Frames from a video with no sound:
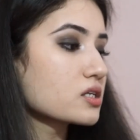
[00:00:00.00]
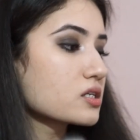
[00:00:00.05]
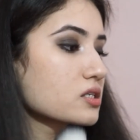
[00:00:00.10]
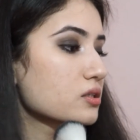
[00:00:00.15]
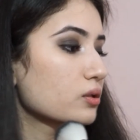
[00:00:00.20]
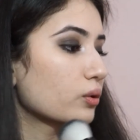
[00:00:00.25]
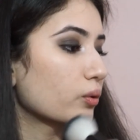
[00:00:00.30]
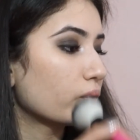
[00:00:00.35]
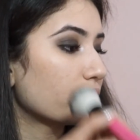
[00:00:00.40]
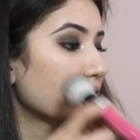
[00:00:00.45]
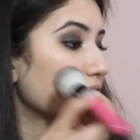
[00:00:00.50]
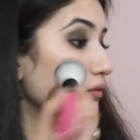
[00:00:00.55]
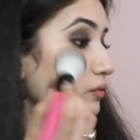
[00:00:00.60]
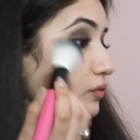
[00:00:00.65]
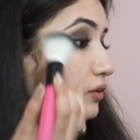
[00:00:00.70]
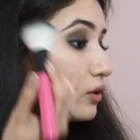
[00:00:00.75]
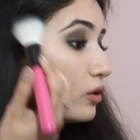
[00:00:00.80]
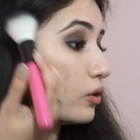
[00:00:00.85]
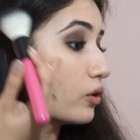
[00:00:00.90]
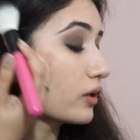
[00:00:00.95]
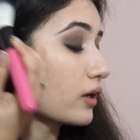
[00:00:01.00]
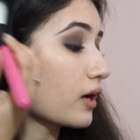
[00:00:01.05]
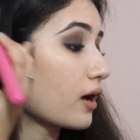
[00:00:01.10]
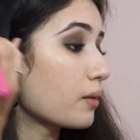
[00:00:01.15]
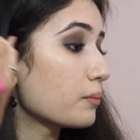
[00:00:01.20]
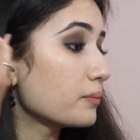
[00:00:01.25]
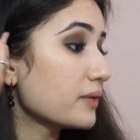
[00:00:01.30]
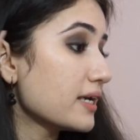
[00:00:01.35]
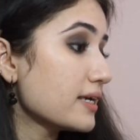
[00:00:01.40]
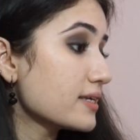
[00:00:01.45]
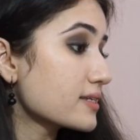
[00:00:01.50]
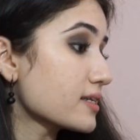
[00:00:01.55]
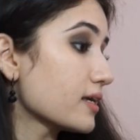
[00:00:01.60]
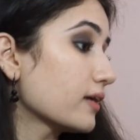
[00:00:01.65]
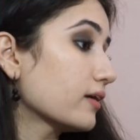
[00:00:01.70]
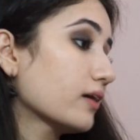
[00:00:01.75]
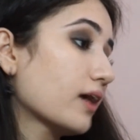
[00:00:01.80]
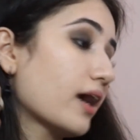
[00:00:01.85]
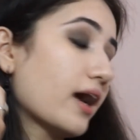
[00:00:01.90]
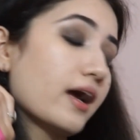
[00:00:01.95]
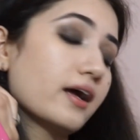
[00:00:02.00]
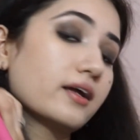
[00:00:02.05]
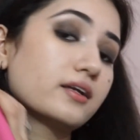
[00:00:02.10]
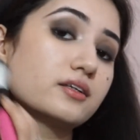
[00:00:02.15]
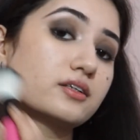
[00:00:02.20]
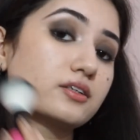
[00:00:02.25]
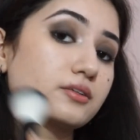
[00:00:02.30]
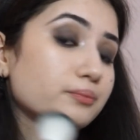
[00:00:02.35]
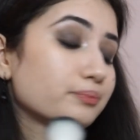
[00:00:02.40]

so it will look amazing. And